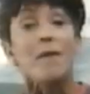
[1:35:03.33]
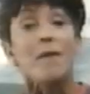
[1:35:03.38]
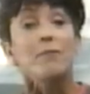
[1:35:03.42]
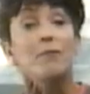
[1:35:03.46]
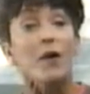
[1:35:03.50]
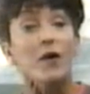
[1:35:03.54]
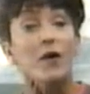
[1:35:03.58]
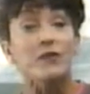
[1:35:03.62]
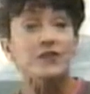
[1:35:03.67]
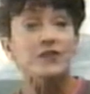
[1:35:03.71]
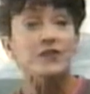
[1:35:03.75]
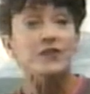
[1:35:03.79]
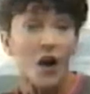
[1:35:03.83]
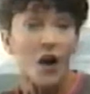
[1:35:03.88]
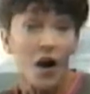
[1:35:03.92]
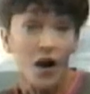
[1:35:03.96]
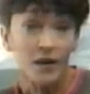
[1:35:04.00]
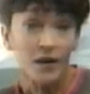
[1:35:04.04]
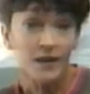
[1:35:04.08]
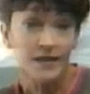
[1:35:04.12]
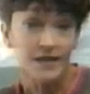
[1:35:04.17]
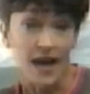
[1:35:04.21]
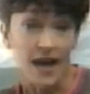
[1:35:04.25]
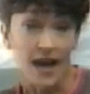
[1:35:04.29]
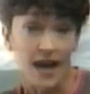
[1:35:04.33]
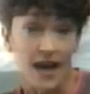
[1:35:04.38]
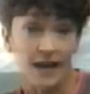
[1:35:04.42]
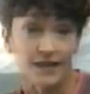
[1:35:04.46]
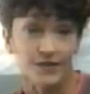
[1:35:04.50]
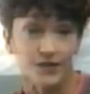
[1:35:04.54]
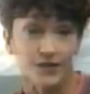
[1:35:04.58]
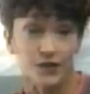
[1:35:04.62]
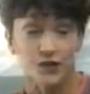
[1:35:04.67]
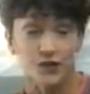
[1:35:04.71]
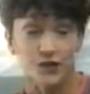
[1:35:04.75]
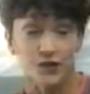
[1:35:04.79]
Most heart
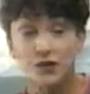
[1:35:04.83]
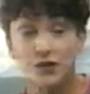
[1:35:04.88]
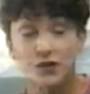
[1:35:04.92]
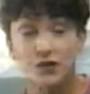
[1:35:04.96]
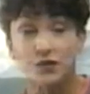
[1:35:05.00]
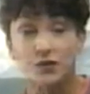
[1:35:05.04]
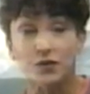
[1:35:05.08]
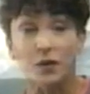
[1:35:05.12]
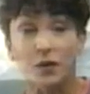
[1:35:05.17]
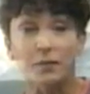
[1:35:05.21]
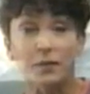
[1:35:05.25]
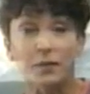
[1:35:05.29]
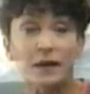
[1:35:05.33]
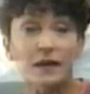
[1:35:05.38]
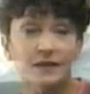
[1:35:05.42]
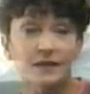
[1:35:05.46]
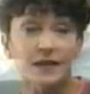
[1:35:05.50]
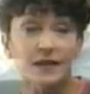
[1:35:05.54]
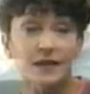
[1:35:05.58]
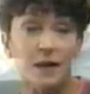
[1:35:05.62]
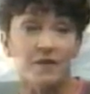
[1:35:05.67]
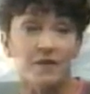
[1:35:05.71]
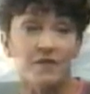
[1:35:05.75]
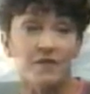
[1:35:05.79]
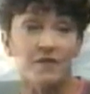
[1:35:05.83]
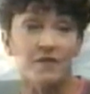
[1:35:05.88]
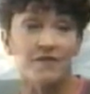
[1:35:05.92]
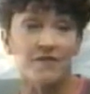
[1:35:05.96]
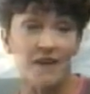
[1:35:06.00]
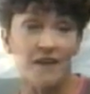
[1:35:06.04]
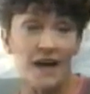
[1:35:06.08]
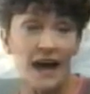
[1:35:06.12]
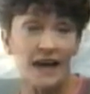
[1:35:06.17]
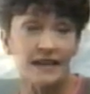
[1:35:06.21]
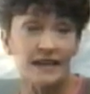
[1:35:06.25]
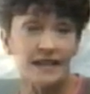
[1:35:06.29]
attacks are due to a buildup of
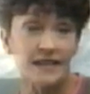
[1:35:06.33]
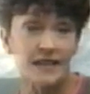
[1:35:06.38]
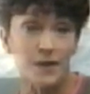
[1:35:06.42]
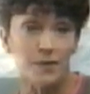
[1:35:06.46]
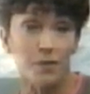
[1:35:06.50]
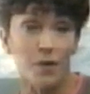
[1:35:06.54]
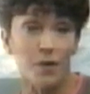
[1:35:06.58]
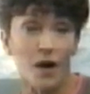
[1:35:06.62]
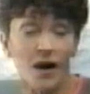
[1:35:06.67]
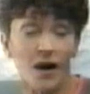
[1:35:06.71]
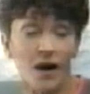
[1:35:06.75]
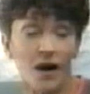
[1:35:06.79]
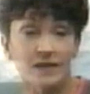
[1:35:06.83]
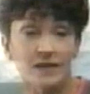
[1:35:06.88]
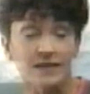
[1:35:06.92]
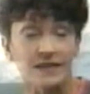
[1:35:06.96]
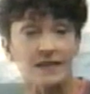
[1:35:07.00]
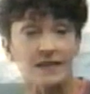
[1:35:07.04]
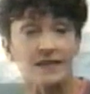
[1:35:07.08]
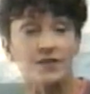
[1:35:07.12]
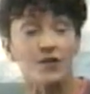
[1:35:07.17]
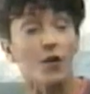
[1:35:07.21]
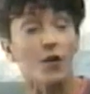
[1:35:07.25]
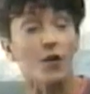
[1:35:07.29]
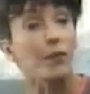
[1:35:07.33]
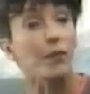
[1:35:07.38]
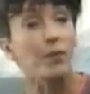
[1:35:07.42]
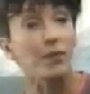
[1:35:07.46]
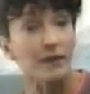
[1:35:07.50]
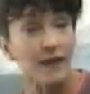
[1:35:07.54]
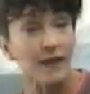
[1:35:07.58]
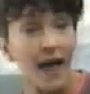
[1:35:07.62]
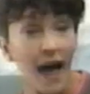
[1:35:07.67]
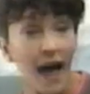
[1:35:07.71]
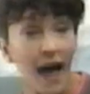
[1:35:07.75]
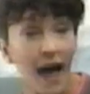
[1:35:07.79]
fatty deposits or
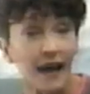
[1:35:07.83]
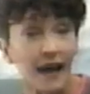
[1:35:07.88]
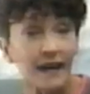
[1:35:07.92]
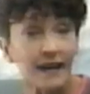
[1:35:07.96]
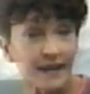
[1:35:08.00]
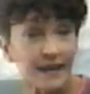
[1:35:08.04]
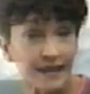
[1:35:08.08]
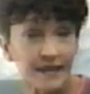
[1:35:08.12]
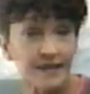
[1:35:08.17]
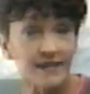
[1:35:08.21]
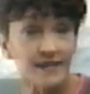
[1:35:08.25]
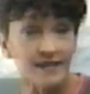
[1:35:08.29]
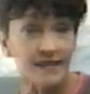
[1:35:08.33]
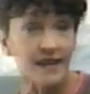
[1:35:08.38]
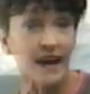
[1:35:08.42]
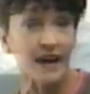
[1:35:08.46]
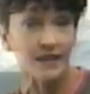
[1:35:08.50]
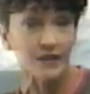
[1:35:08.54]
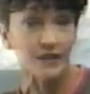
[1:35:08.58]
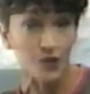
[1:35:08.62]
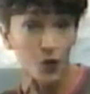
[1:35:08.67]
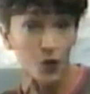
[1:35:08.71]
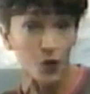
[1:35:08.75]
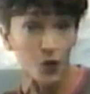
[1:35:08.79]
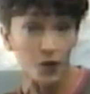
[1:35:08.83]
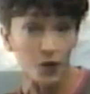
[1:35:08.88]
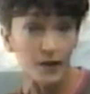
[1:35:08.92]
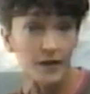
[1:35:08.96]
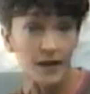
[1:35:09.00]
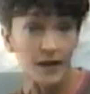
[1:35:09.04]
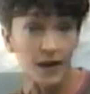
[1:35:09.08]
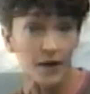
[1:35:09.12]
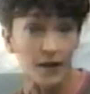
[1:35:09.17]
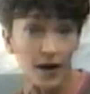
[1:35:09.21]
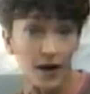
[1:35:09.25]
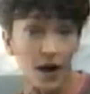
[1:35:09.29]
plaque inside
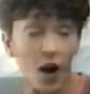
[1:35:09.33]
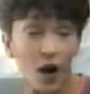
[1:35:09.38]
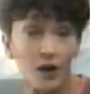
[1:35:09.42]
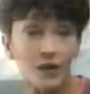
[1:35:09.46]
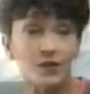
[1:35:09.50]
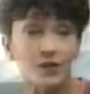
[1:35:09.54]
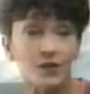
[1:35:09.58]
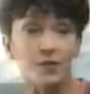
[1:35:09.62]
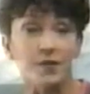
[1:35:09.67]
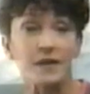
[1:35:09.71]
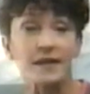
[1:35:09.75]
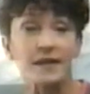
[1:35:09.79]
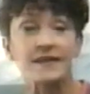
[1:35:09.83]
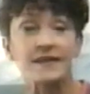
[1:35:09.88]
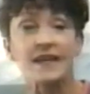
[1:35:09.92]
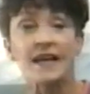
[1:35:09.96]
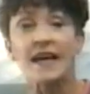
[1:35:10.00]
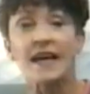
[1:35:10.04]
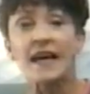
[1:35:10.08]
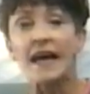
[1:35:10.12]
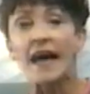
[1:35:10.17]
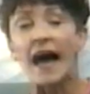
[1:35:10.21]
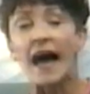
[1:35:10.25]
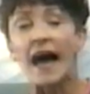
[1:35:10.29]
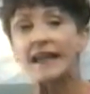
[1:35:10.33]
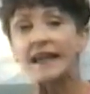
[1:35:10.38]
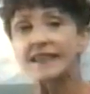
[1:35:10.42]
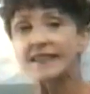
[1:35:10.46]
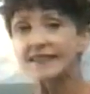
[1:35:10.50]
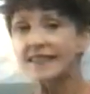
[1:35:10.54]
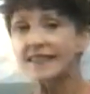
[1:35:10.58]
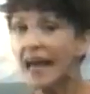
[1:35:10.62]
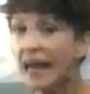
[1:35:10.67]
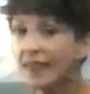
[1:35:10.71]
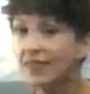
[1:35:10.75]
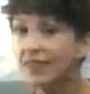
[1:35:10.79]
coronary arteries. And
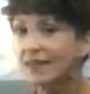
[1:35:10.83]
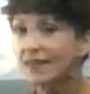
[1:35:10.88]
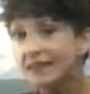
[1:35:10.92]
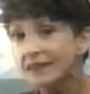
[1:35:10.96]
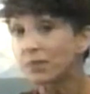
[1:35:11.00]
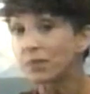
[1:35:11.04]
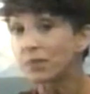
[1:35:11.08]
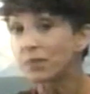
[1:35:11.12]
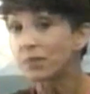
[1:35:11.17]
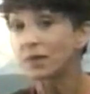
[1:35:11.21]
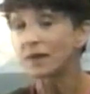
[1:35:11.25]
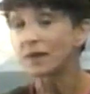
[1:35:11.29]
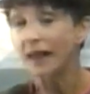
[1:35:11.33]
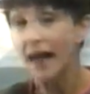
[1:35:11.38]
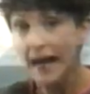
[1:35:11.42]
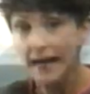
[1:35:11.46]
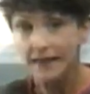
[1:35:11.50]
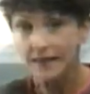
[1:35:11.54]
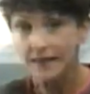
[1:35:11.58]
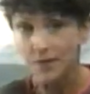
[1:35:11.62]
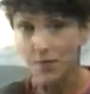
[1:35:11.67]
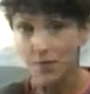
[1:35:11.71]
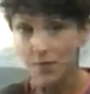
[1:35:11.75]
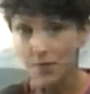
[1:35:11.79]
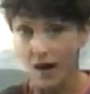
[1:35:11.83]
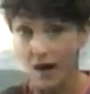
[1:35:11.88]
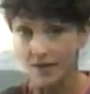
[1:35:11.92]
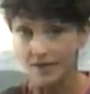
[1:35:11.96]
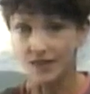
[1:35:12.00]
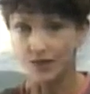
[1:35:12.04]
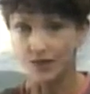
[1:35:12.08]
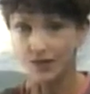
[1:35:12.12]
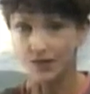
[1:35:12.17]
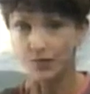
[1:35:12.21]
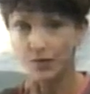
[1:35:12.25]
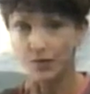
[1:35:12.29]
it's at these plaque
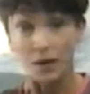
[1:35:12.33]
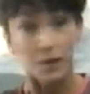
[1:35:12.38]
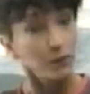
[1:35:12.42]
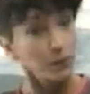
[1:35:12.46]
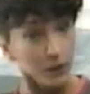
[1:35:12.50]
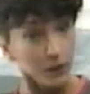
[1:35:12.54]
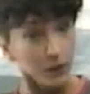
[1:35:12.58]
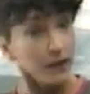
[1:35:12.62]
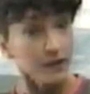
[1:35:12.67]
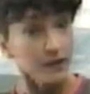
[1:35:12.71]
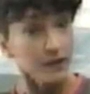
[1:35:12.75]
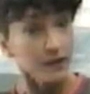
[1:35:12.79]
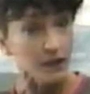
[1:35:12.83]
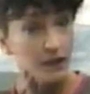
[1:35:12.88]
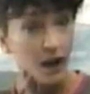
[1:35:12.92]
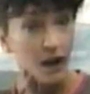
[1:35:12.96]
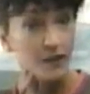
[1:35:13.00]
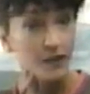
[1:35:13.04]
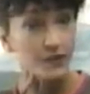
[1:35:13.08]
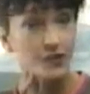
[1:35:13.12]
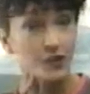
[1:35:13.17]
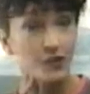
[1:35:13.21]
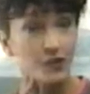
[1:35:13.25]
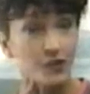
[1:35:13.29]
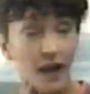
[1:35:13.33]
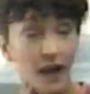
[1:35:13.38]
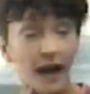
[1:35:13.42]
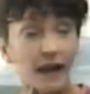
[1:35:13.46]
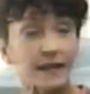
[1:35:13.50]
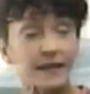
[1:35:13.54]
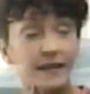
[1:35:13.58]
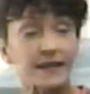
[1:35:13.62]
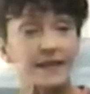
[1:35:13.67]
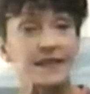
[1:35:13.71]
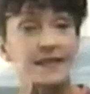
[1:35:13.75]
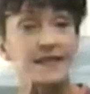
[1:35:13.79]
deposits where blood clots are
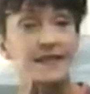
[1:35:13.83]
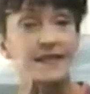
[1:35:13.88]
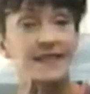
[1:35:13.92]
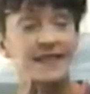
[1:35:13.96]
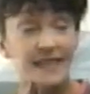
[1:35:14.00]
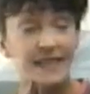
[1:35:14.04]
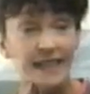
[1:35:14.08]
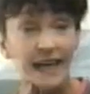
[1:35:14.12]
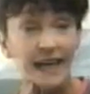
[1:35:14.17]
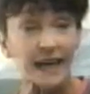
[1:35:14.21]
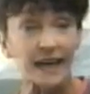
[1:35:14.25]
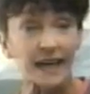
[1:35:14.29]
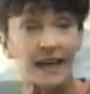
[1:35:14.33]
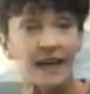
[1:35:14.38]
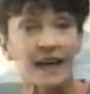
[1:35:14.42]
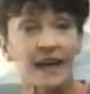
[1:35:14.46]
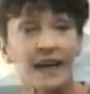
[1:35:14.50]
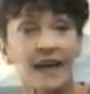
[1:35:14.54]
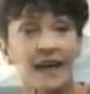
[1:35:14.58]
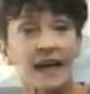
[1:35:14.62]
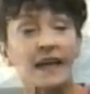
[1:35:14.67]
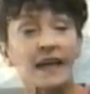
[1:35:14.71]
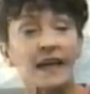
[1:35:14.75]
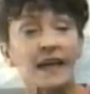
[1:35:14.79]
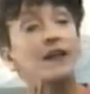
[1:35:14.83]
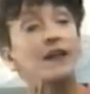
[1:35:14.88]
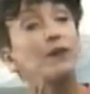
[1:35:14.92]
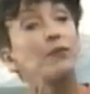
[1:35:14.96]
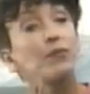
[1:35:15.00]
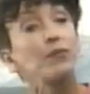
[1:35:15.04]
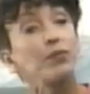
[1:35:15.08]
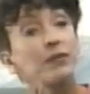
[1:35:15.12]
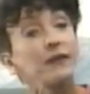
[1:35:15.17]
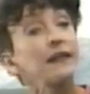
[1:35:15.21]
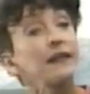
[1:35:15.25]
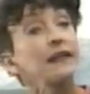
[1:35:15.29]
likely to stick and
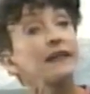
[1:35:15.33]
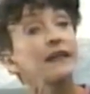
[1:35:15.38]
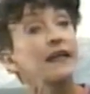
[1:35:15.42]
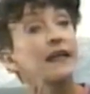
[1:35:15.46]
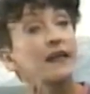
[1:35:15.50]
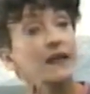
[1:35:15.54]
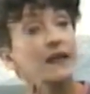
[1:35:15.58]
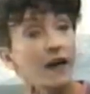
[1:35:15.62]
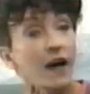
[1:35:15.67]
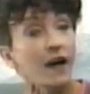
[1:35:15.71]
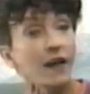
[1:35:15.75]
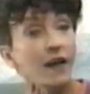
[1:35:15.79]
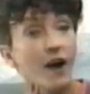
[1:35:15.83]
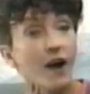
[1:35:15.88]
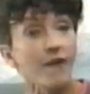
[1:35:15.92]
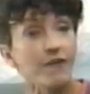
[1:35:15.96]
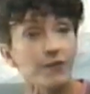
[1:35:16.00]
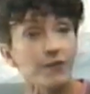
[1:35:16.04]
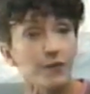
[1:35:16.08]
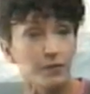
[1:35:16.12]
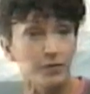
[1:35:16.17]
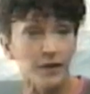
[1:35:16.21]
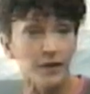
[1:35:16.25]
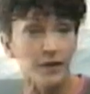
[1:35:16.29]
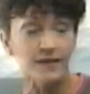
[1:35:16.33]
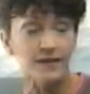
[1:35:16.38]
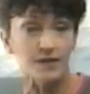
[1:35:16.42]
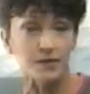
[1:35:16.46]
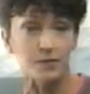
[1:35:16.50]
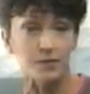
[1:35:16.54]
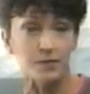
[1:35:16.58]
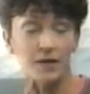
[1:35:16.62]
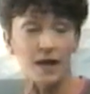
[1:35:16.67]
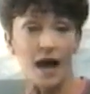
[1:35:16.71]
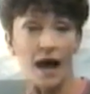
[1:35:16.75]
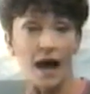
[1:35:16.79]
completely cut off the blood
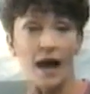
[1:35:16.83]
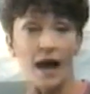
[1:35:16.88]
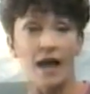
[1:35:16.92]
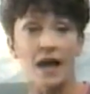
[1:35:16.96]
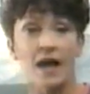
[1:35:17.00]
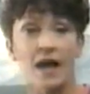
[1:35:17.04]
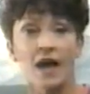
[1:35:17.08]
supply.